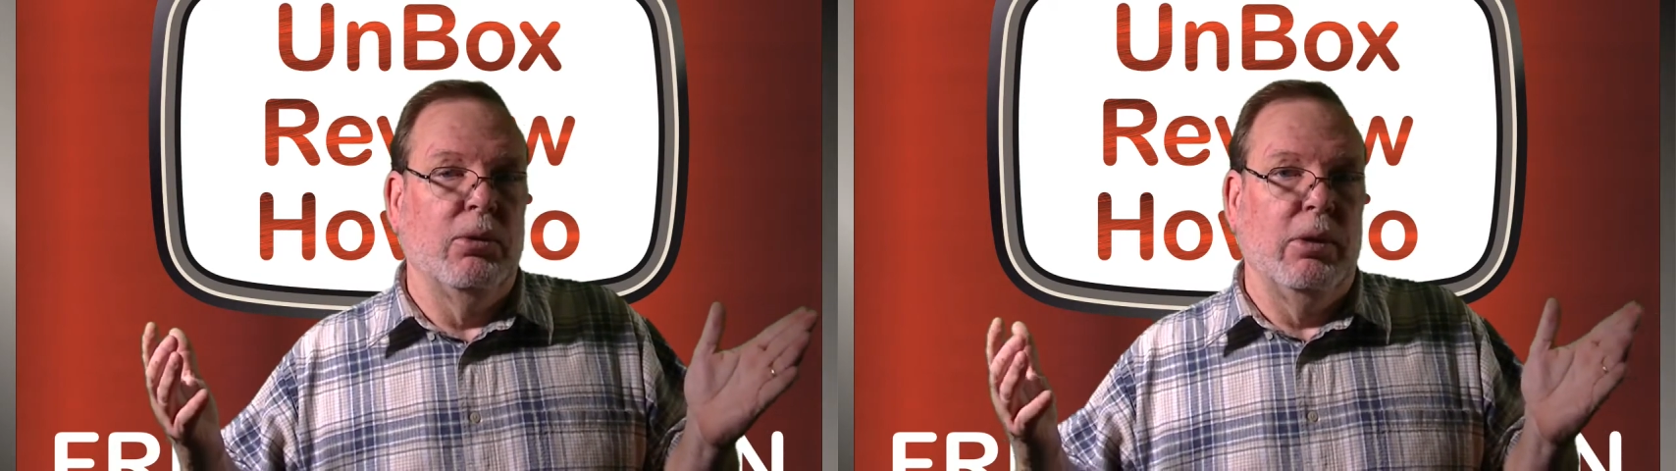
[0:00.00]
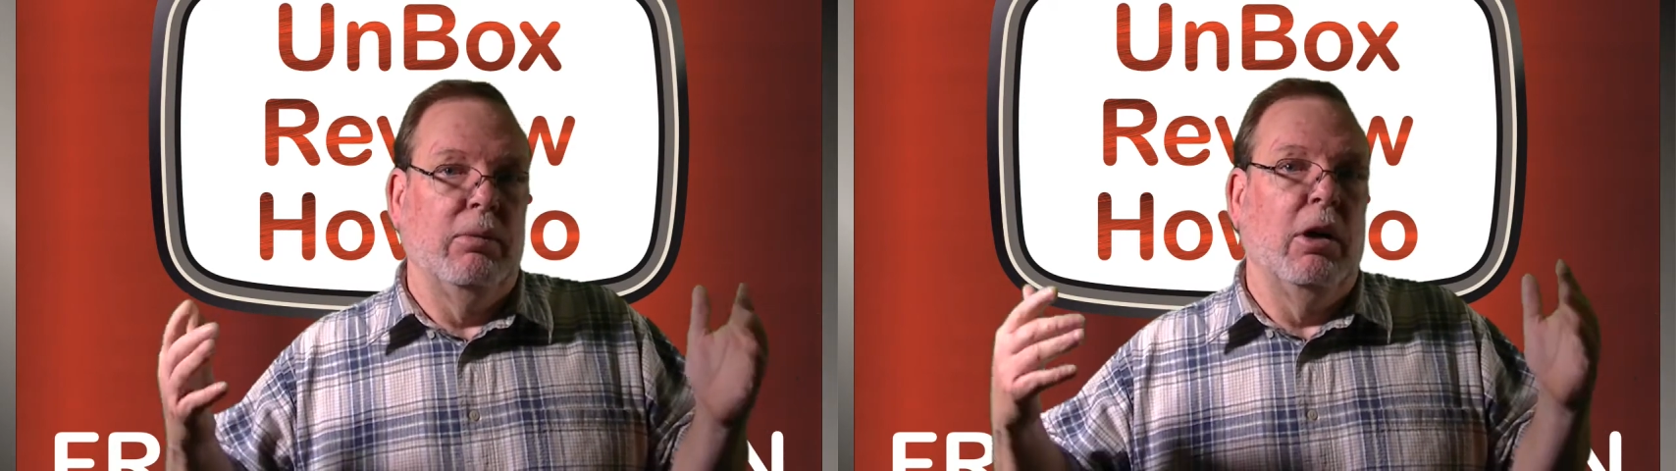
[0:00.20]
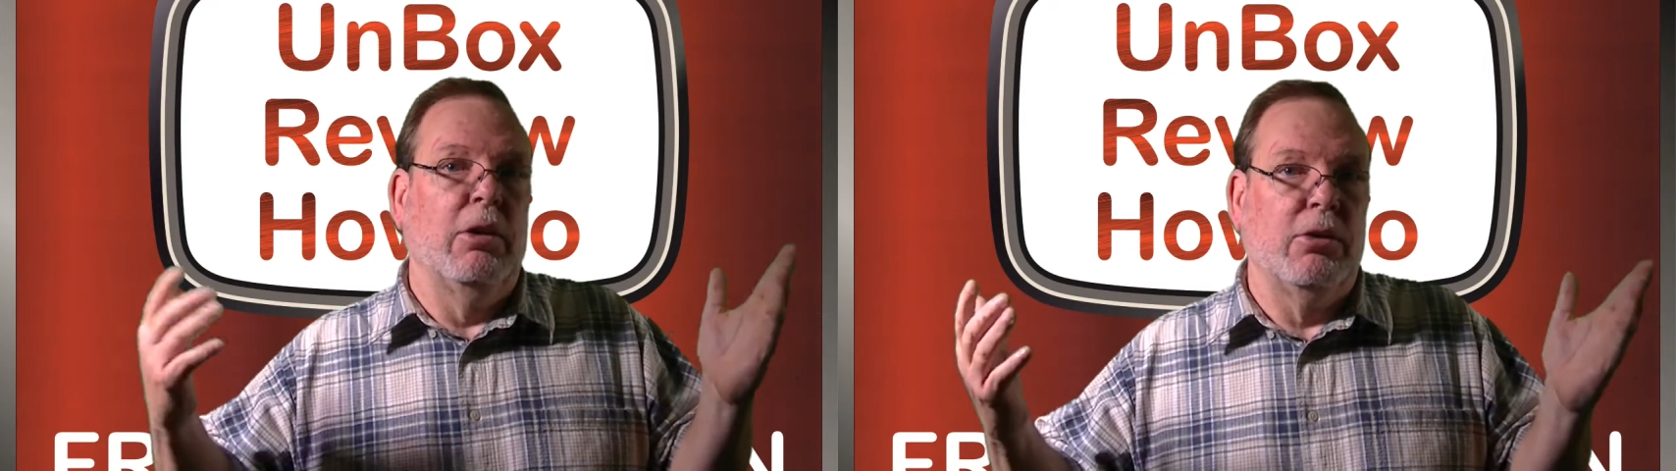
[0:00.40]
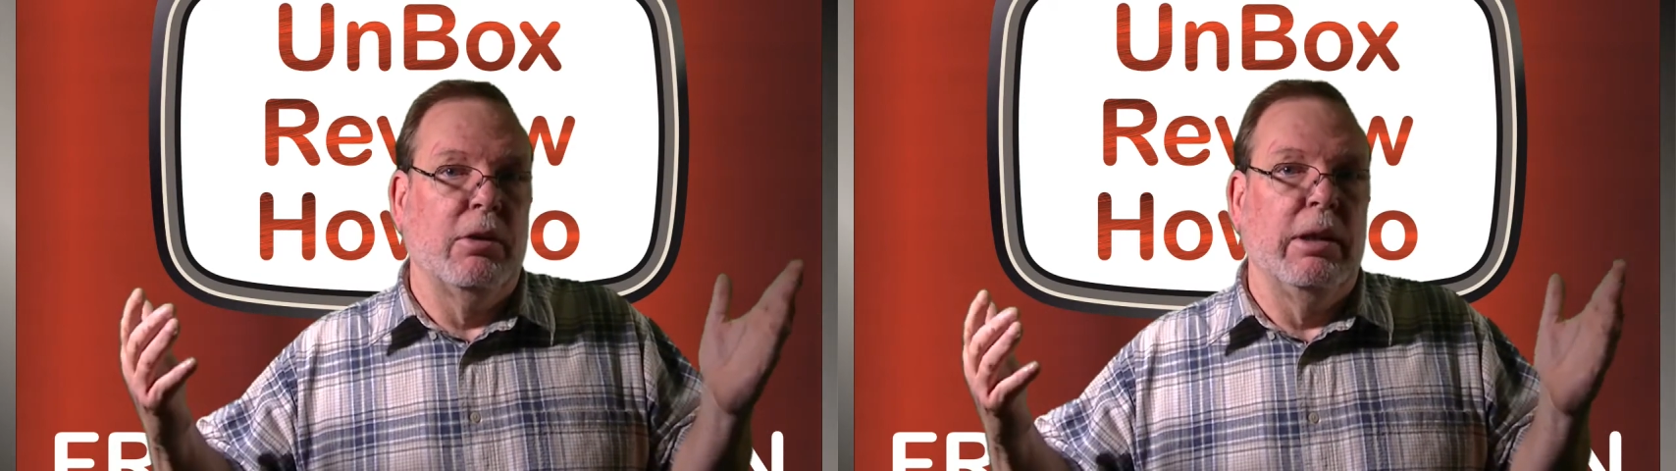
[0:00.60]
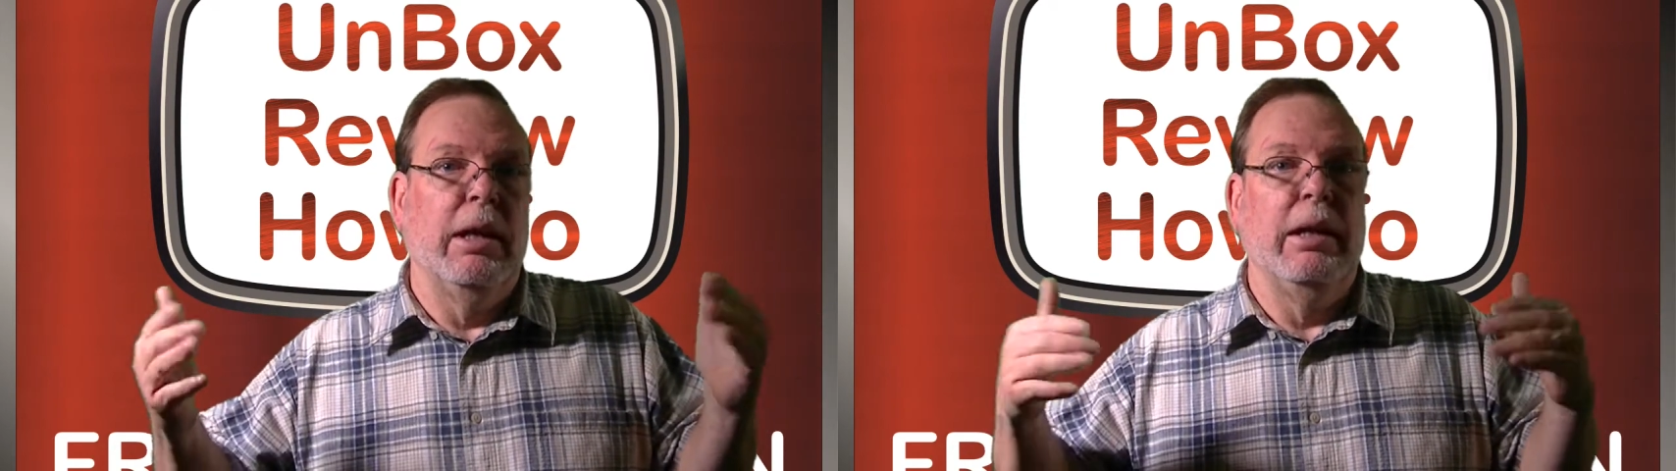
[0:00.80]
So I've lost
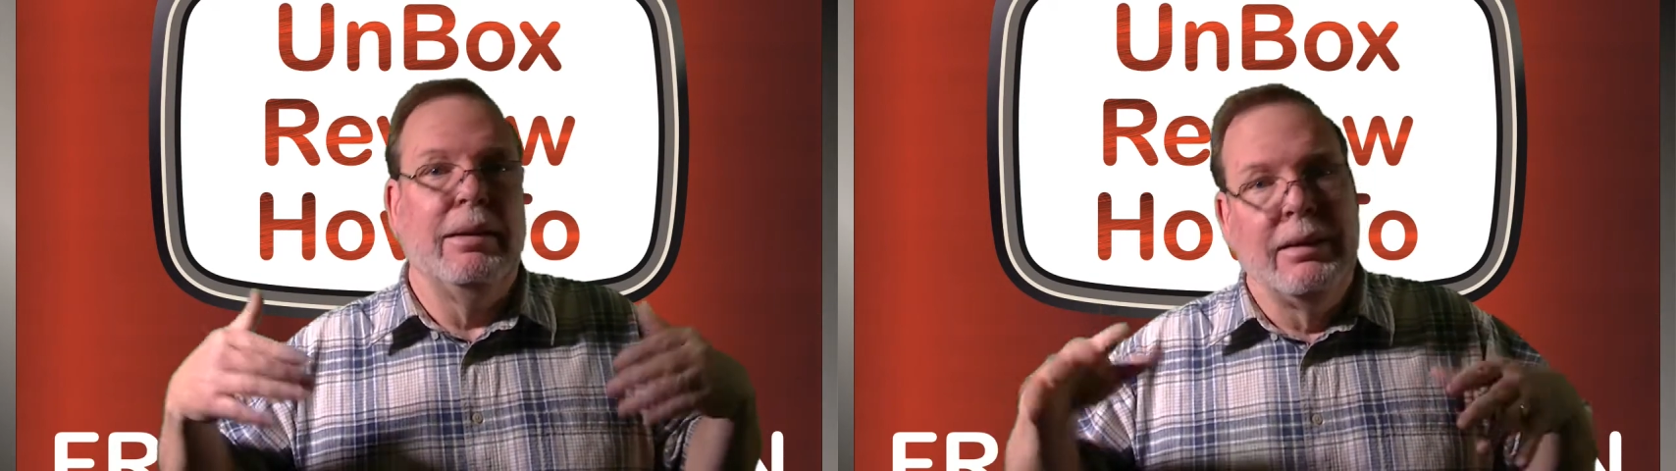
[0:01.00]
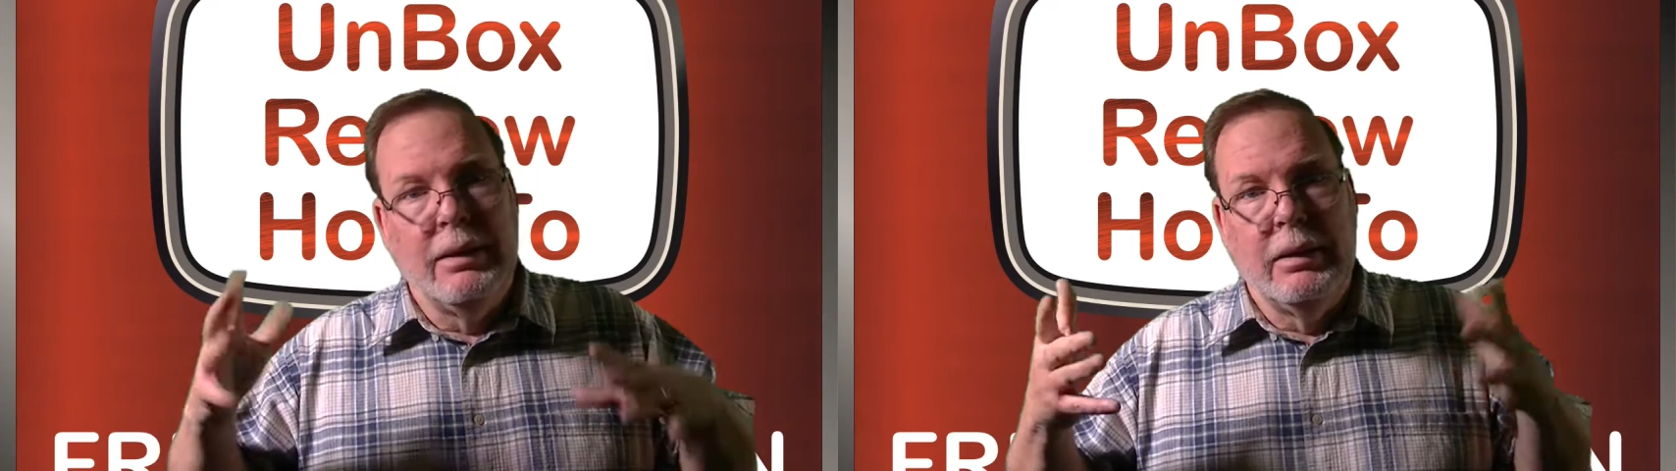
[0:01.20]
38,